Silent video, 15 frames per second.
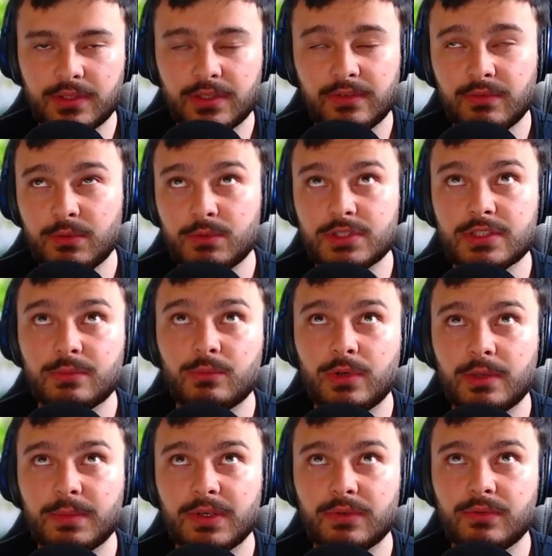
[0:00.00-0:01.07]
If it was
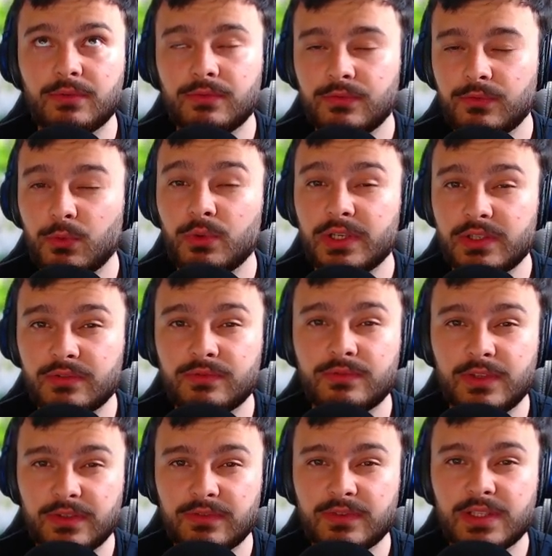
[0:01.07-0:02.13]
somewhere around 40 to
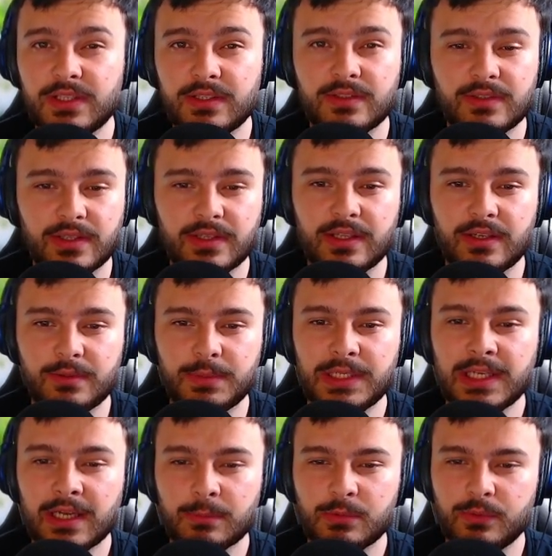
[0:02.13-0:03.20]
50, I think I'd have been
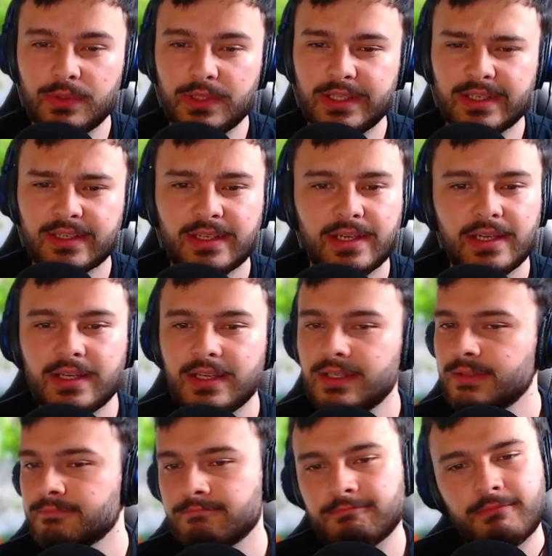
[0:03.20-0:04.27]
happy with that.
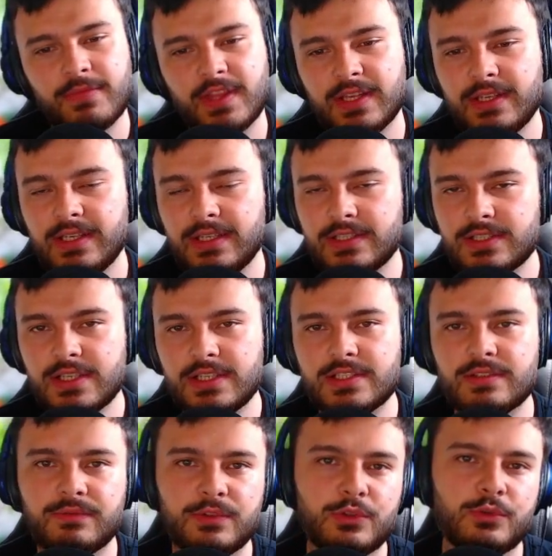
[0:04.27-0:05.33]
It's
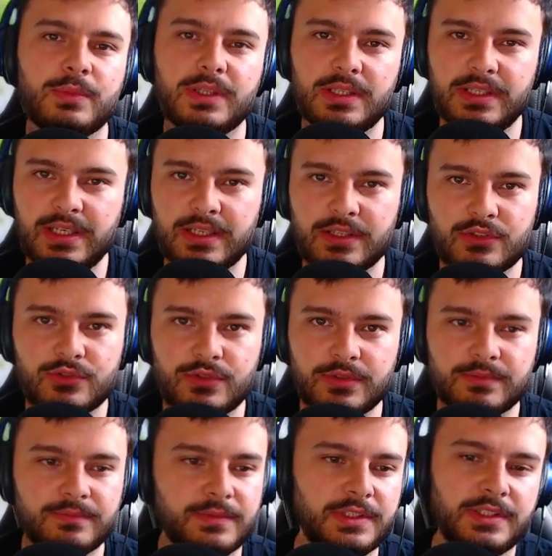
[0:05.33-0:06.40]
a few million
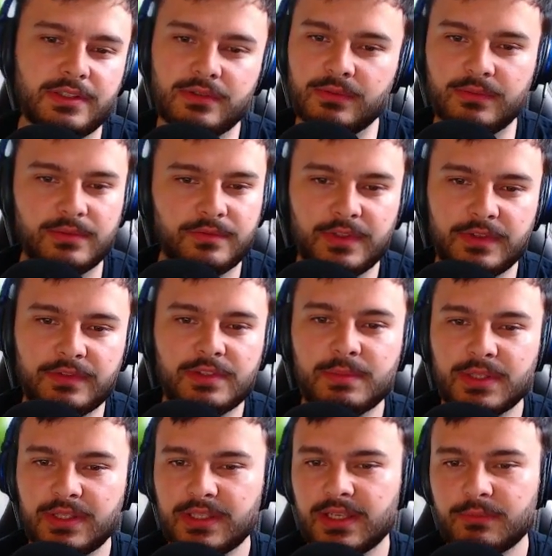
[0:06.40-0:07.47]
extra, you know. 50
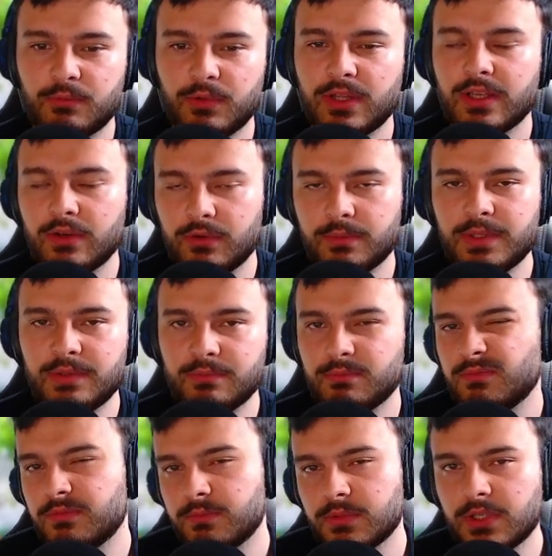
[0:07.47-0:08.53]
million, I think I would have been
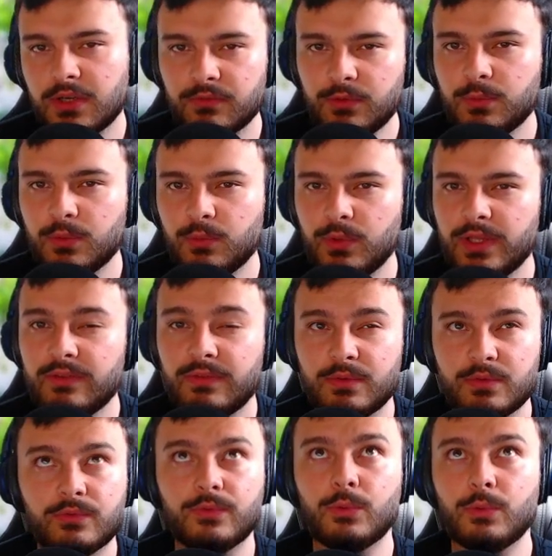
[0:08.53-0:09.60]
comfortable with. If it
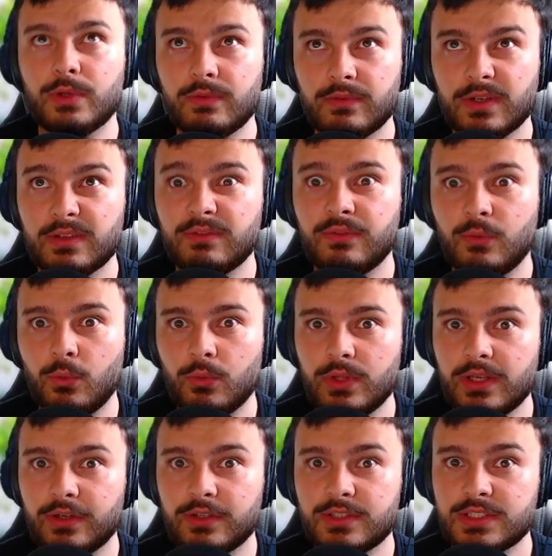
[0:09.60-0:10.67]
was 45,
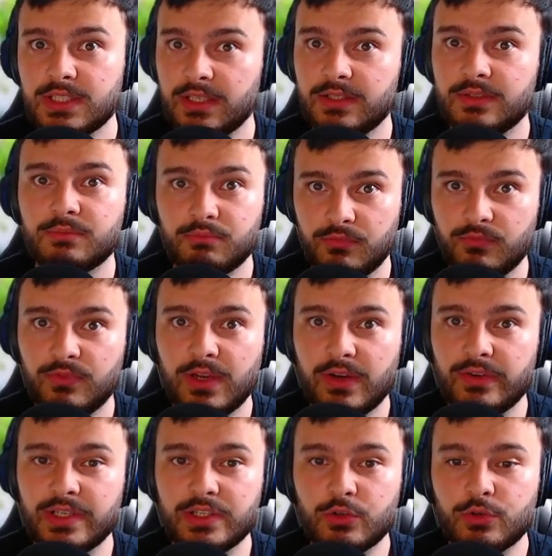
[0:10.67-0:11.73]
40, I'd have said
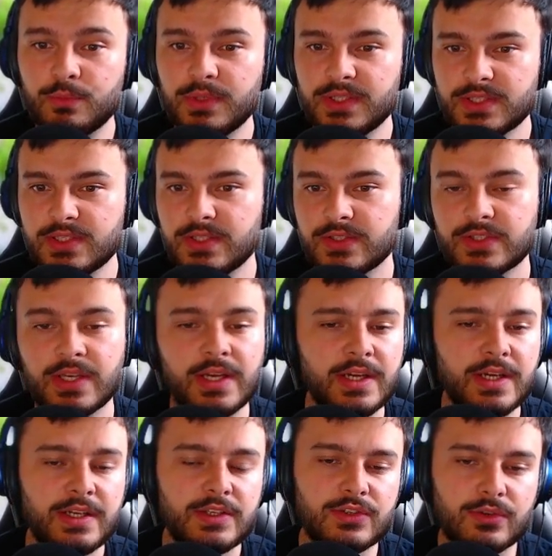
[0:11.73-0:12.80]
very good business.
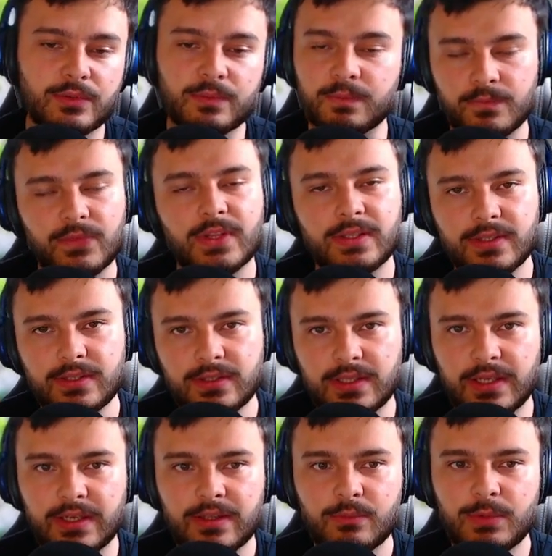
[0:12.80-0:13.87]
So a little
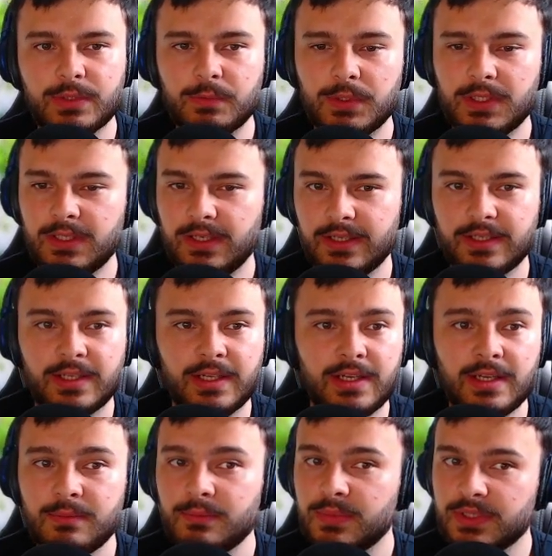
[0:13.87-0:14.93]
higher than we would have liked,
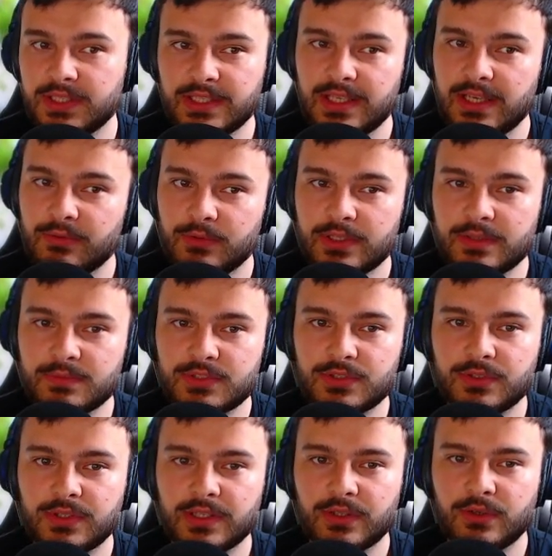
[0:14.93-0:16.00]
but to get Raheem
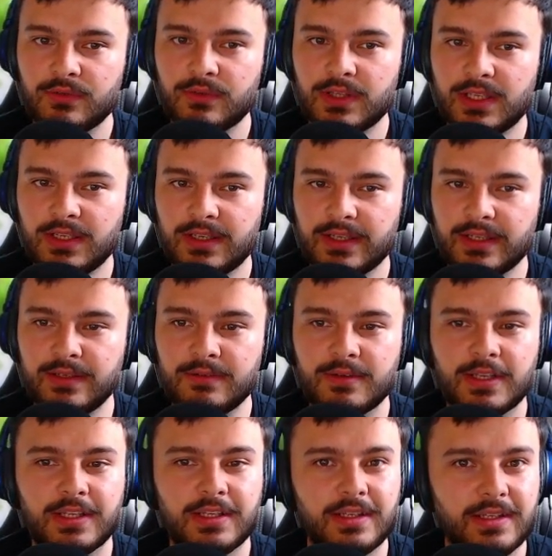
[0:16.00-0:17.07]
Sterling over the line
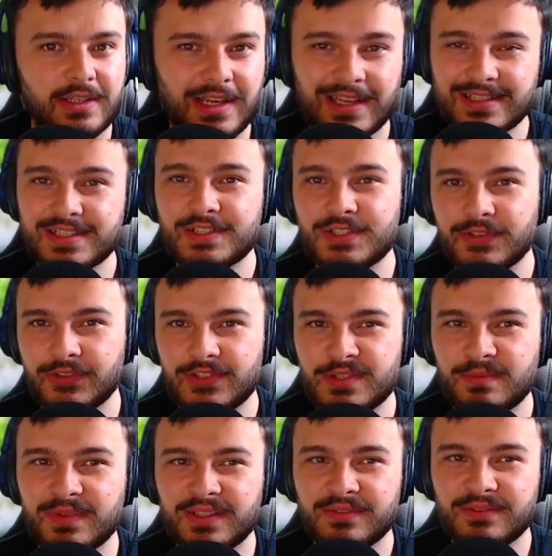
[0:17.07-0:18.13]
as a Chelsea
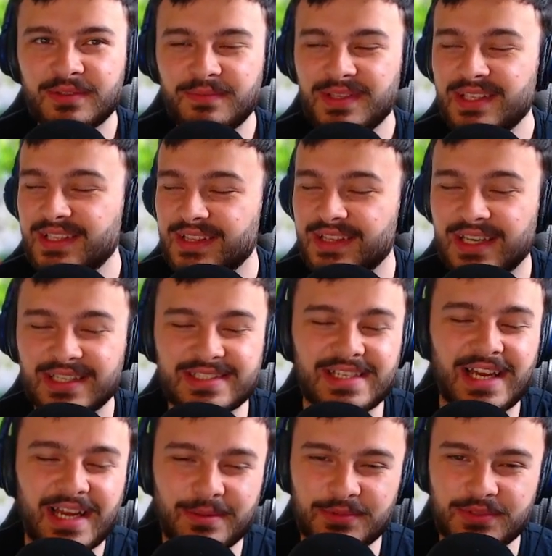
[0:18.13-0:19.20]
player, for me, that's
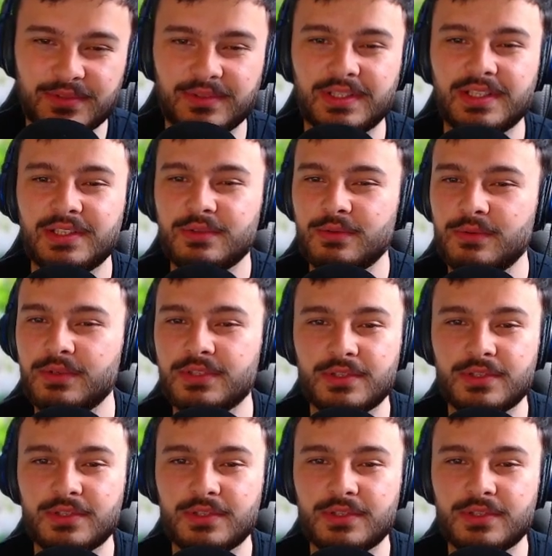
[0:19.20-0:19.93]
absolutely huge.